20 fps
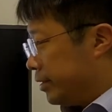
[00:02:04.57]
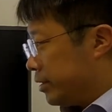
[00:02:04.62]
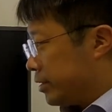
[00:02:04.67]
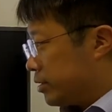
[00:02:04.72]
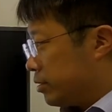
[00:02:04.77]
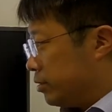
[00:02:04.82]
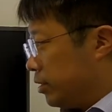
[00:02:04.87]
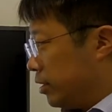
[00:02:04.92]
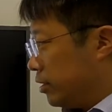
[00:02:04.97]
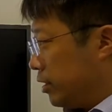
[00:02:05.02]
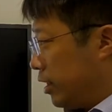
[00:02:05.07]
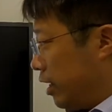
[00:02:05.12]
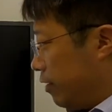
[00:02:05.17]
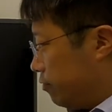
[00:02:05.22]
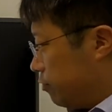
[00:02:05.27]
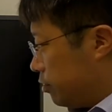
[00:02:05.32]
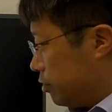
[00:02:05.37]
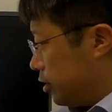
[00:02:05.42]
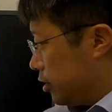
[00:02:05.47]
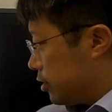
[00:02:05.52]
So then
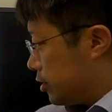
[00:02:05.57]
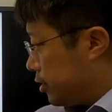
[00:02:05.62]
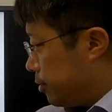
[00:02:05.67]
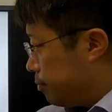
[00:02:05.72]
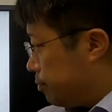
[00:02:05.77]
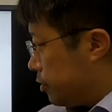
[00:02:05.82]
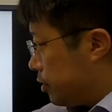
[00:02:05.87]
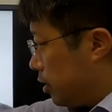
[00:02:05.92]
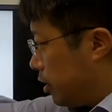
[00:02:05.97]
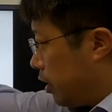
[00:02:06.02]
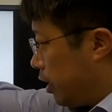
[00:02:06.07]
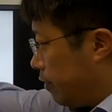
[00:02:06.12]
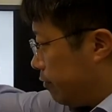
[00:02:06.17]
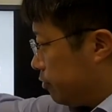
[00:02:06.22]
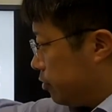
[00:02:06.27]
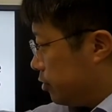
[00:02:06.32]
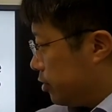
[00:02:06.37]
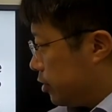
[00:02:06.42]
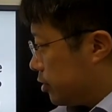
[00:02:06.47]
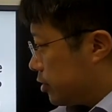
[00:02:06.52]
after this
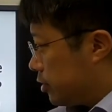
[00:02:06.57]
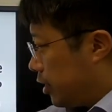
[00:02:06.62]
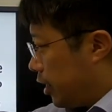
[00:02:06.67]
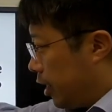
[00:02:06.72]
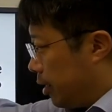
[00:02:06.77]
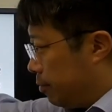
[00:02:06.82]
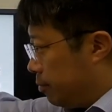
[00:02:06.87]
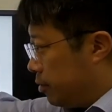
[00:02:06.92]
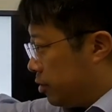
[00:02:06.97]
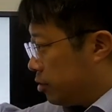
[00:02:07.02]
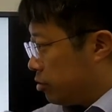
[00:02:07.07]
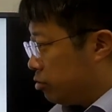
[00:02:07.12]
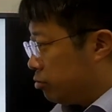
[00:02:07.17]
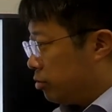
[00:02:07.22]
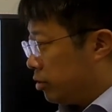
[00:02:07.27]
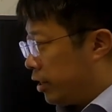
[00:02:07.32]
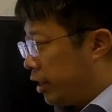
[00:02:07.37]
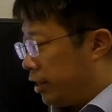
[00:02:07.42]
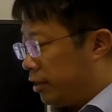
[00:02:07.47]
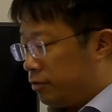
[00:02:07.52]
step, you
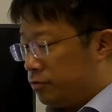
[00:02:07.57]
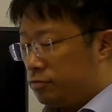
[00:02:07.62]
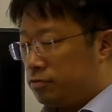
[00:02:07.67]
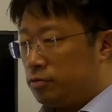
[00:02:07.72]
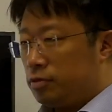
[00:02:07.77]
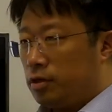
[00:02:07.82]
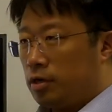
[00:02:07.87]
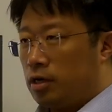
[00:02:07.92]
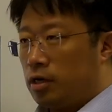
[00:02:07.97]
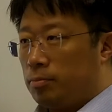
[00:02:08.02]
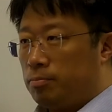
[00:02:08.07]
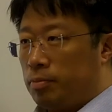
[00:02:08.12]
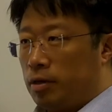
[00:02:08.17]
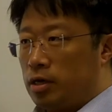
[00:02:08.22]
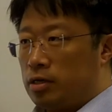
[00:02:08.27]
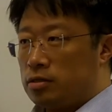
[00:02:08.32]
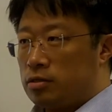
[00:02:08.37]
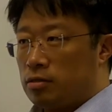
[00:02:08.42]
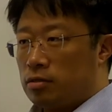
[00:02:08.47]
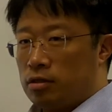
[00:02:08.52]
will have
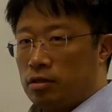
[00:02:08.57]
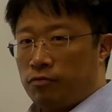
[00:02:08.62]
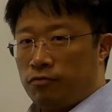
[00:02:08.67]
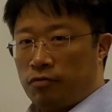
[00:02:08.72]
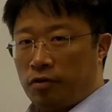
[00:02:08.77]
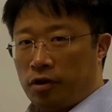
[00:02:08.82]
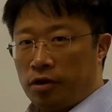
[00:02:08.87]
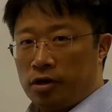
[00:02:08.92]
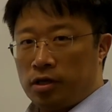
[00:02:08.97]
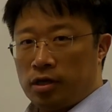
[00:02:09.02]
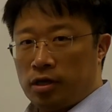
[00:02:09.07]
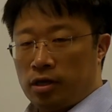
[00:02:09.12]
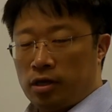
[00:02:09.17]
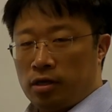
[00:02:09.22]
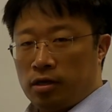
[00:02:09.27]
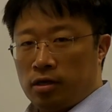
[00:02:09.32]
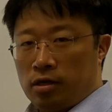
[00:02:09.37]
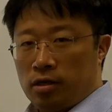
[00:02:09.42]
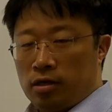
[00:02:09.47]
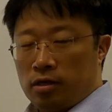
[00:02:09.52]
basically very